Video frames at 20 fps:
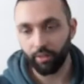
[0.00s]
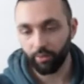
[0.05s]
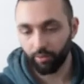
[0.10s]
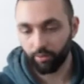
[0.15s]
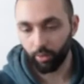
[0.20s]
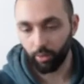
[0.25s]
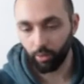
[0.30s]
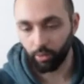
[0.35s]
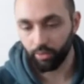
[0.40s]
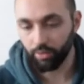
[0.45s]
in
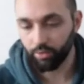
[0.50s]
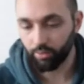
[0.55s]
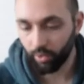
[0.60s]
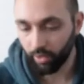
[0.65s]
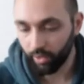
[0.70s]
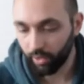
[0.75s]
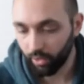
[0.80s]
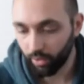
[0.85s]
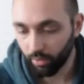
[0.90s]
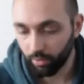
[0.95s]
focus
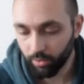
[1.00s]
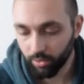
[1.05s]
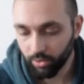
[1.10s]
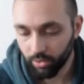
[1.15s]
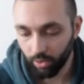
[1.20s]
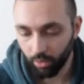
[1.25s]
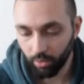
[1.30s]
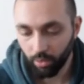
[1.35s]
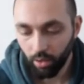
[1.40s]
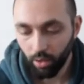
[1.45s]
right now.
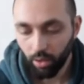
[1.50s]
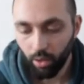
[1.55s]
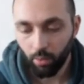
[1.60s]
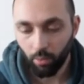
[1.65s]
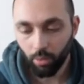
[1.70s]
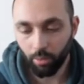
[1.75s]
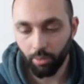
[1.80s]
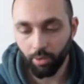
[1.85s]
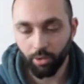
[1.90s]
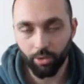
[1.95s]
So what
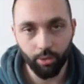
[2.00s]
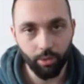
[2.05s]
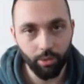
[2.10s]
I'm going to